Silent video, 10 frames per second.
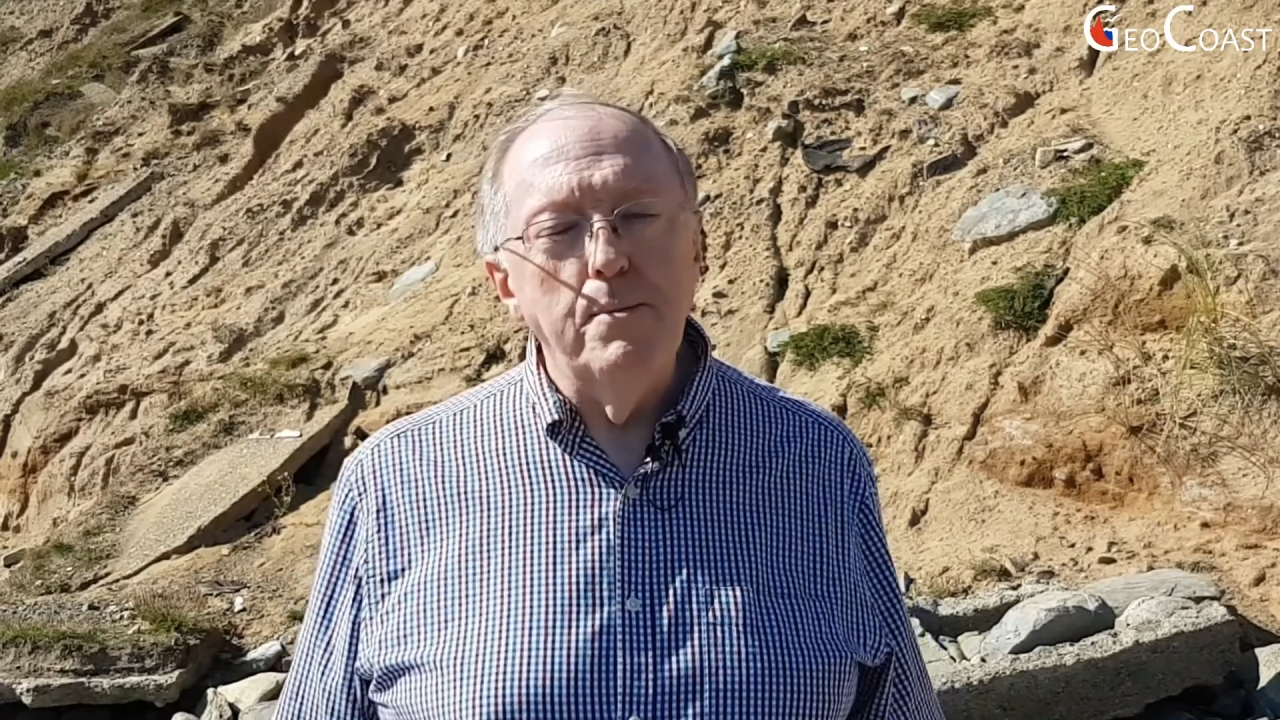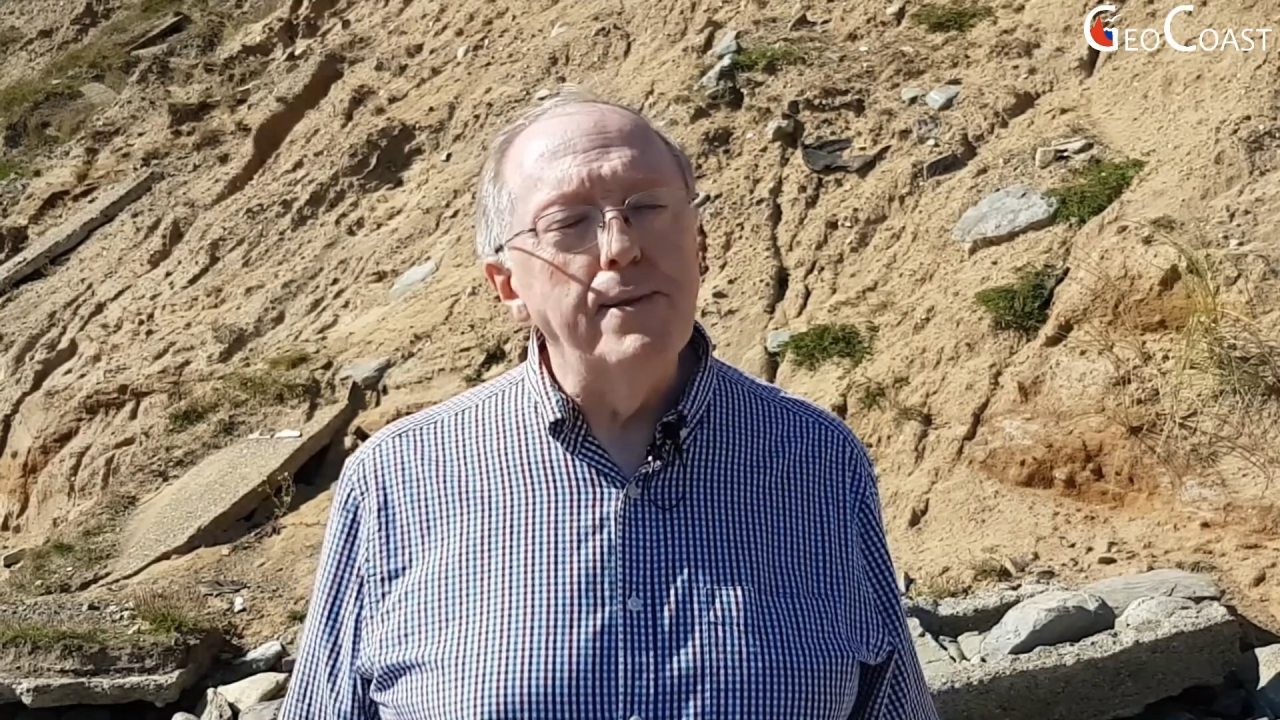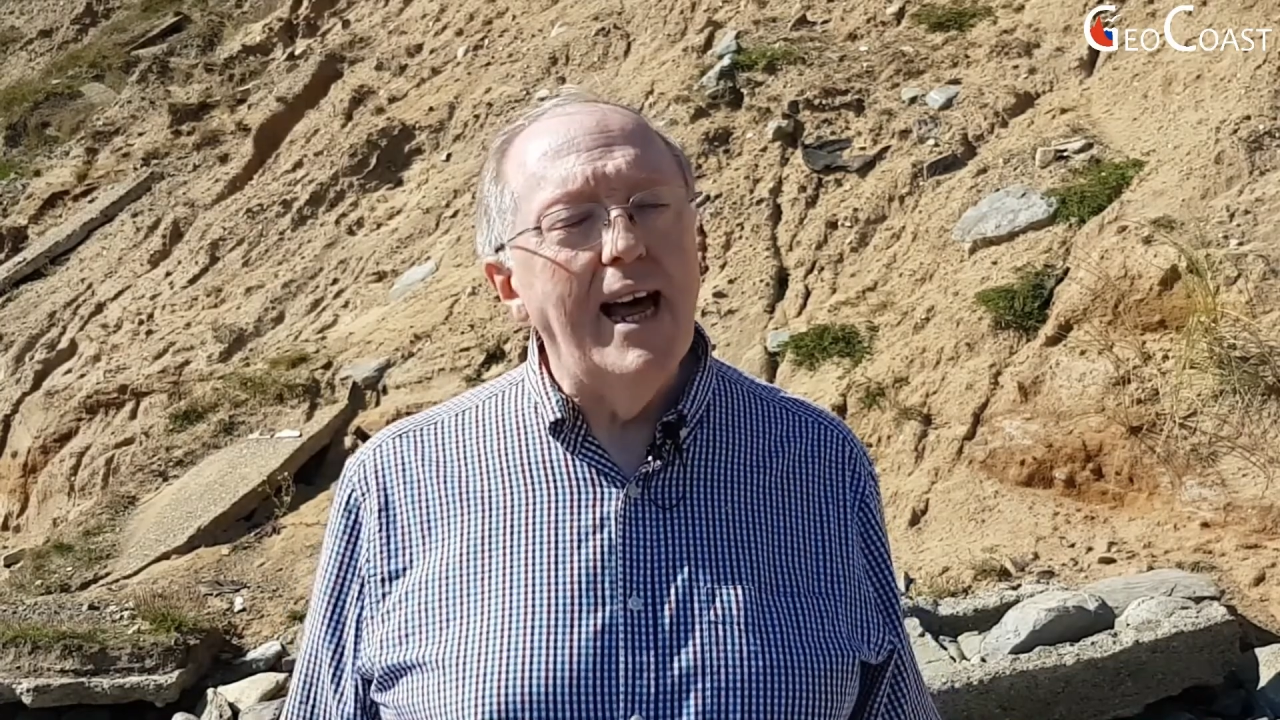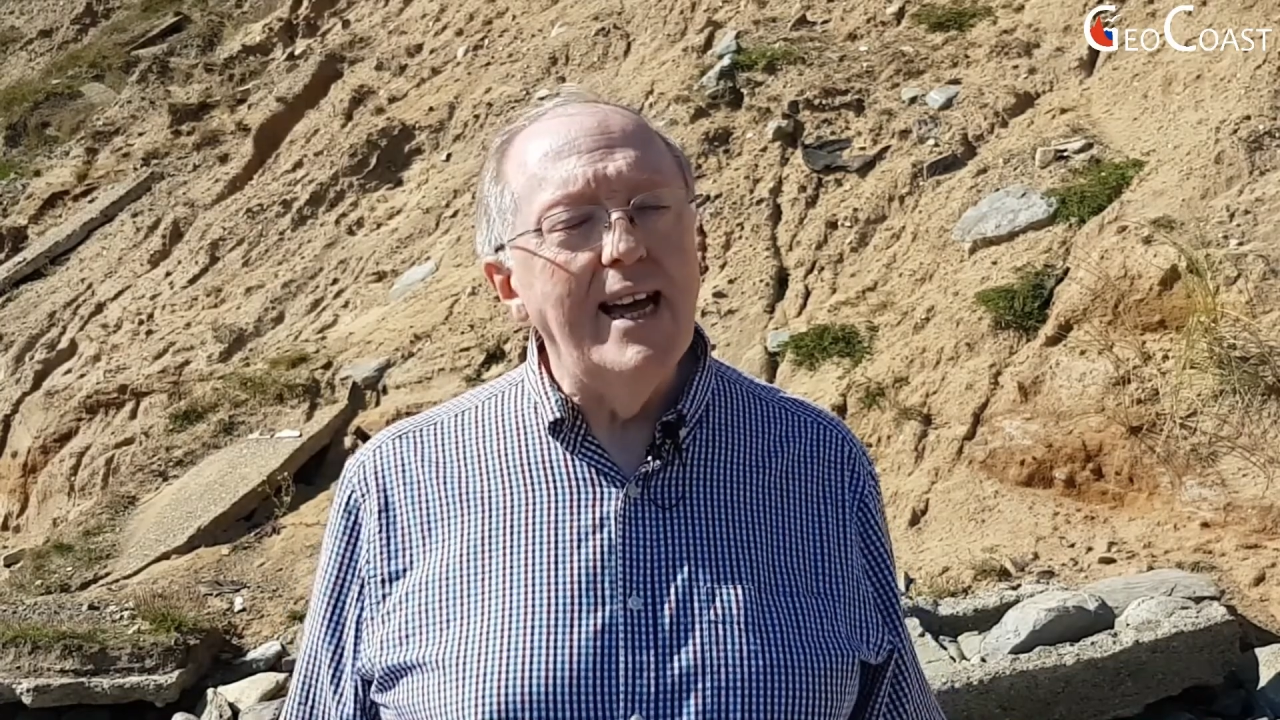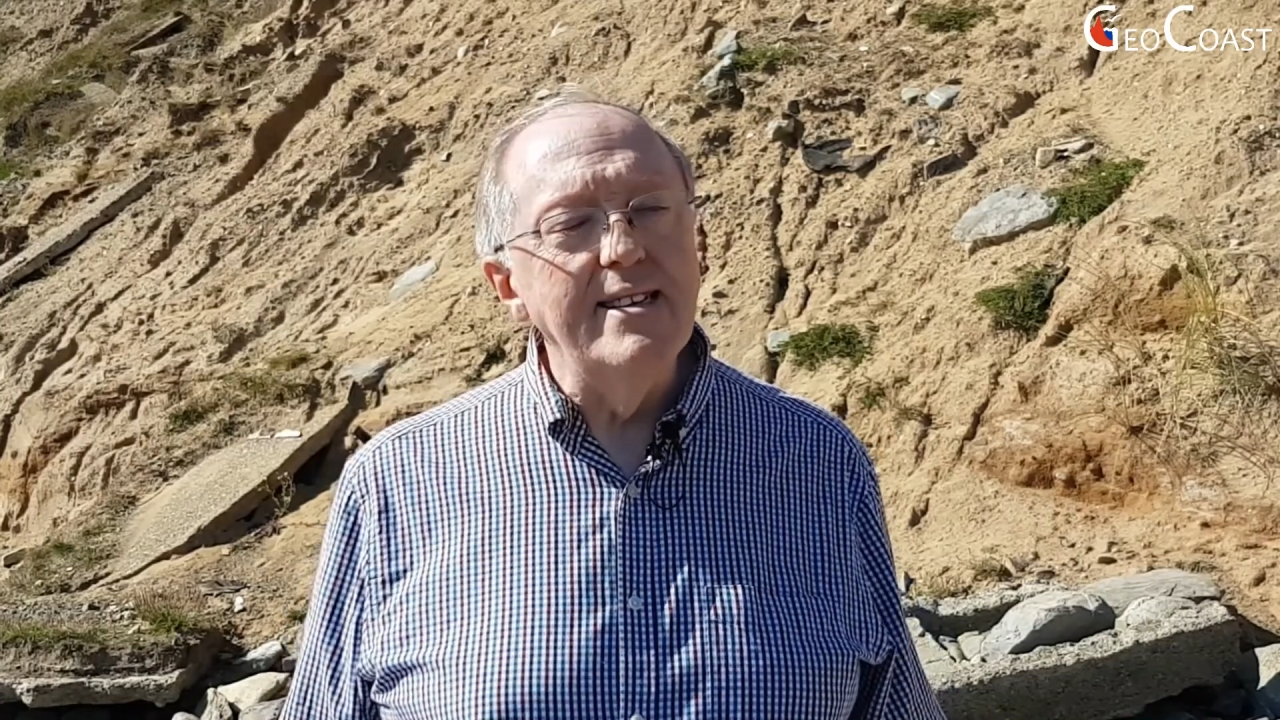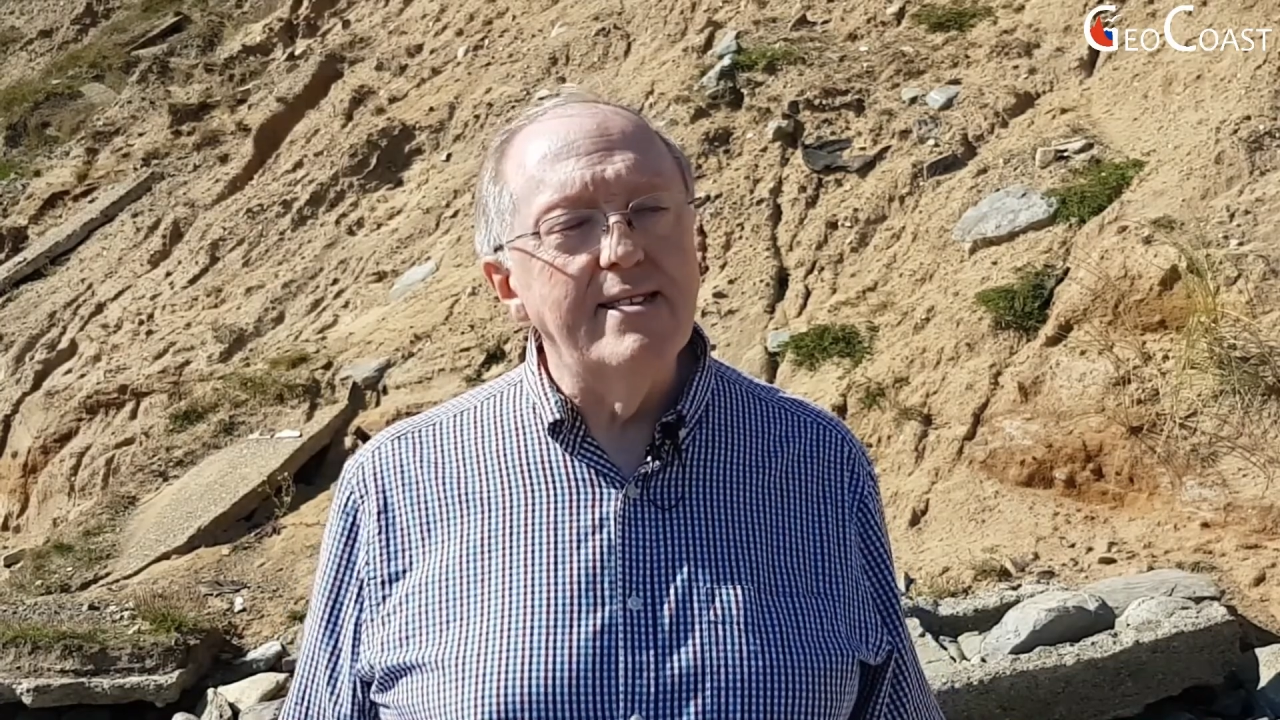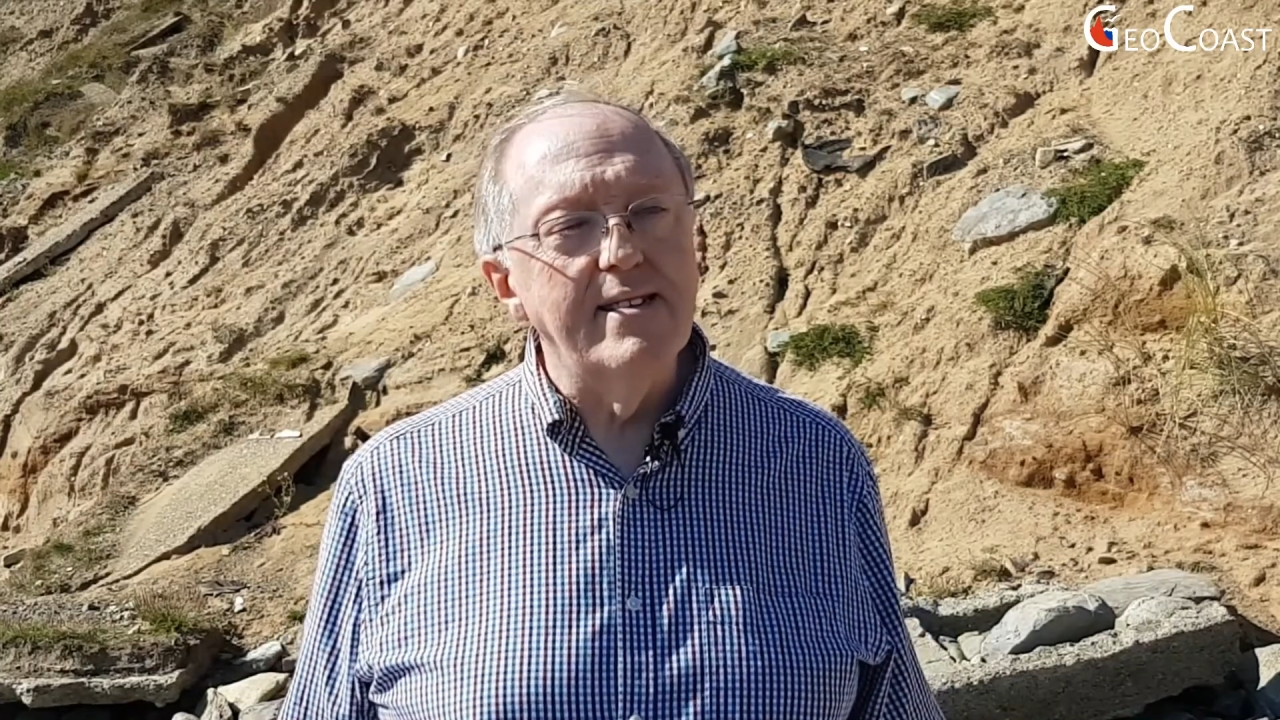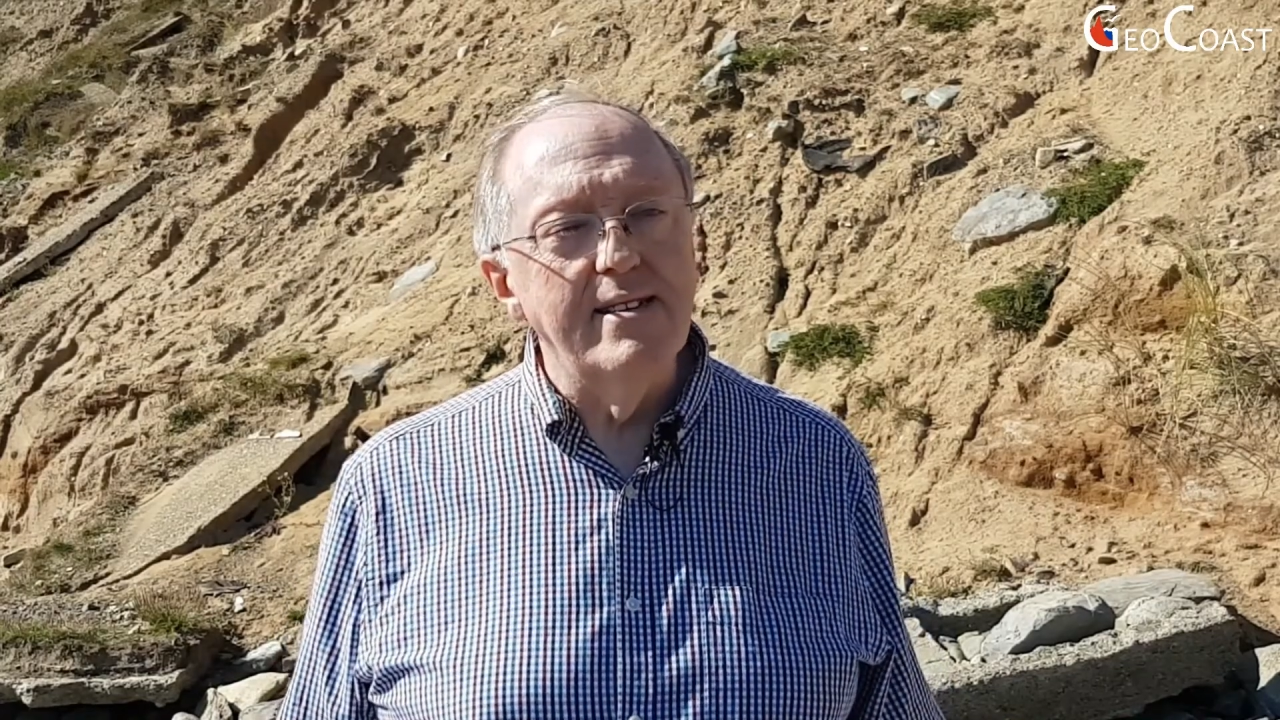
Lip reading: the plants